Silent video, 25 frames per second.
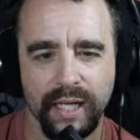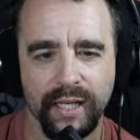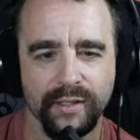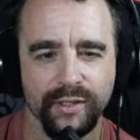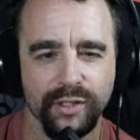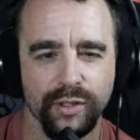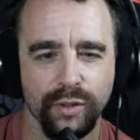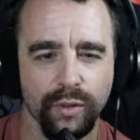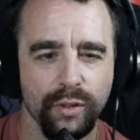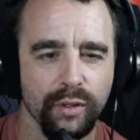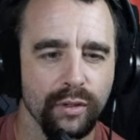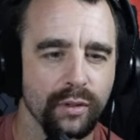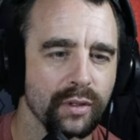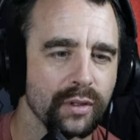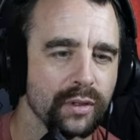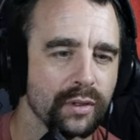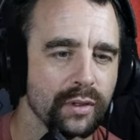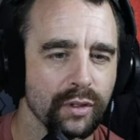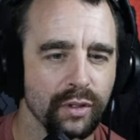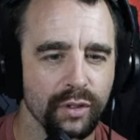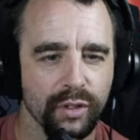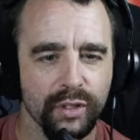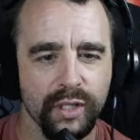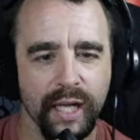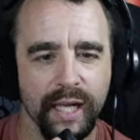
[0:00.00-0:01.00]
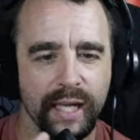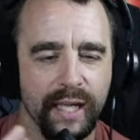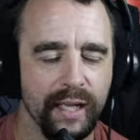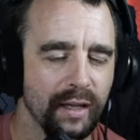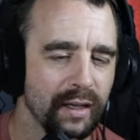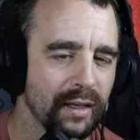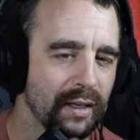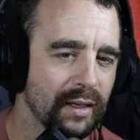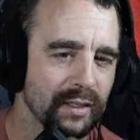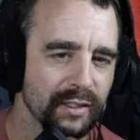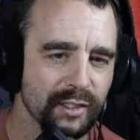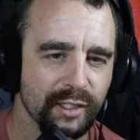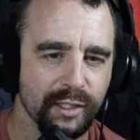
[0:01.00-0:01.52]
So it'll look
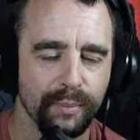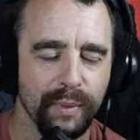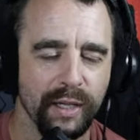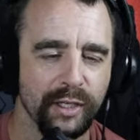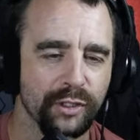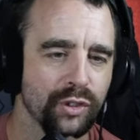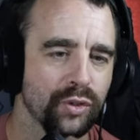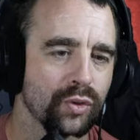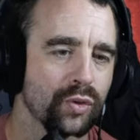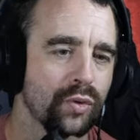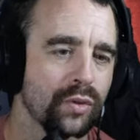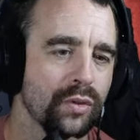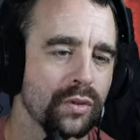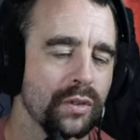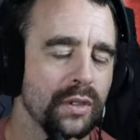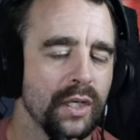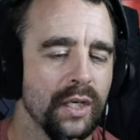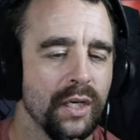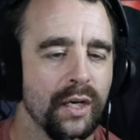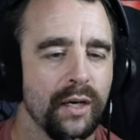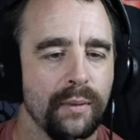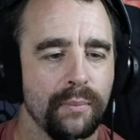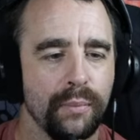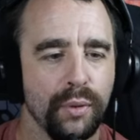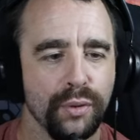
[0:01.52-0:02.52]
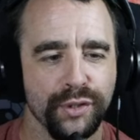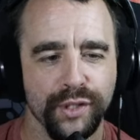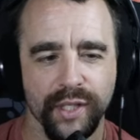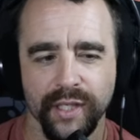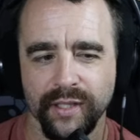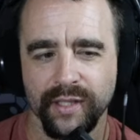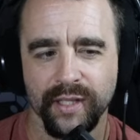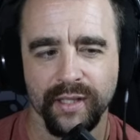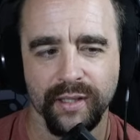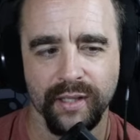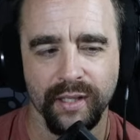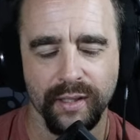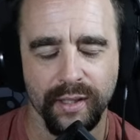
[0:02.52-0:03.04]
symmetrical both sides. I
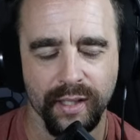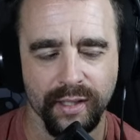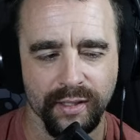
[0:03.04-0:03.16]
think that's